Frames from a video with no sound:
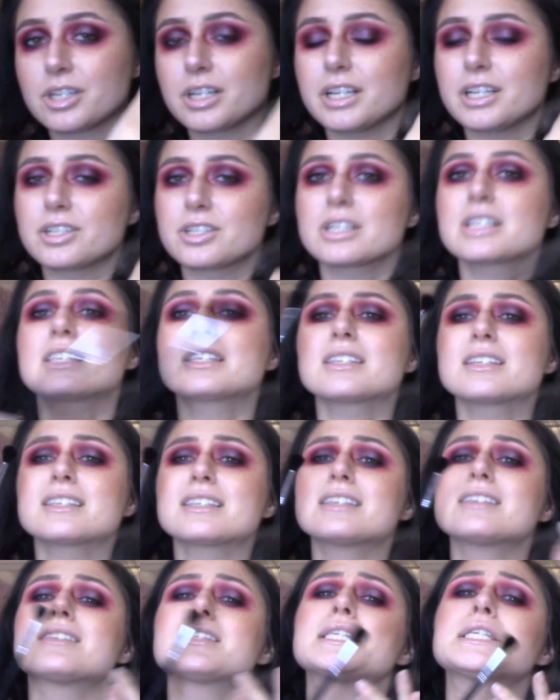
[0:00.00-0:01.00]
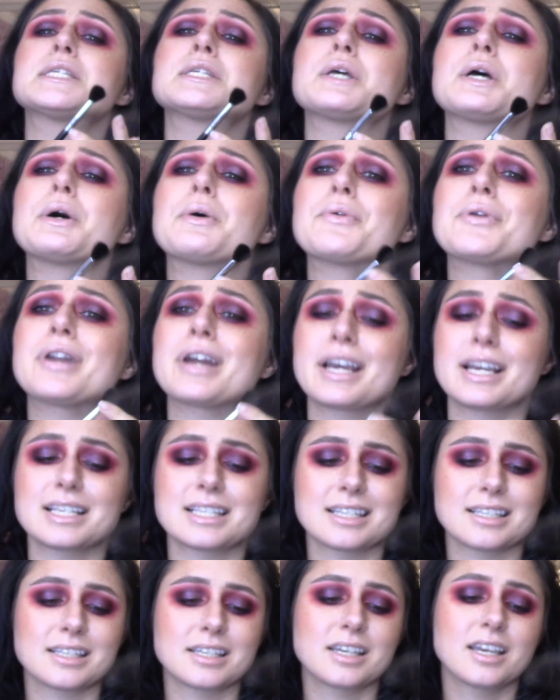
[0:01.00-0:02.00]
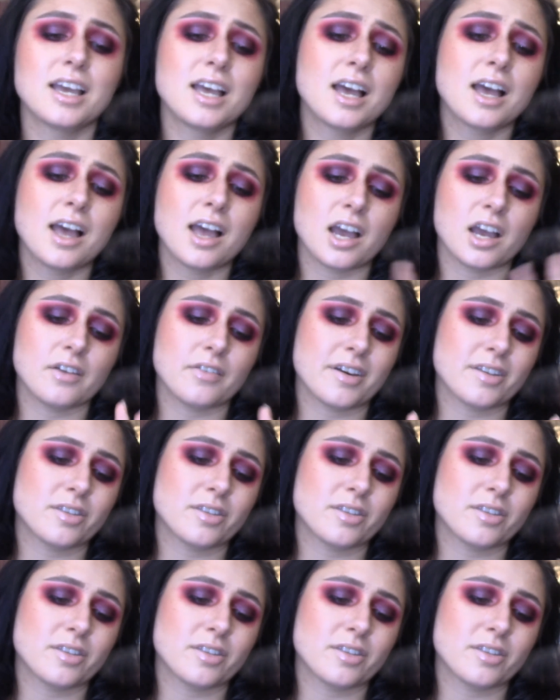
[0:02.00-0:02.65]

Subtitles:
it just does it so nicely. I've had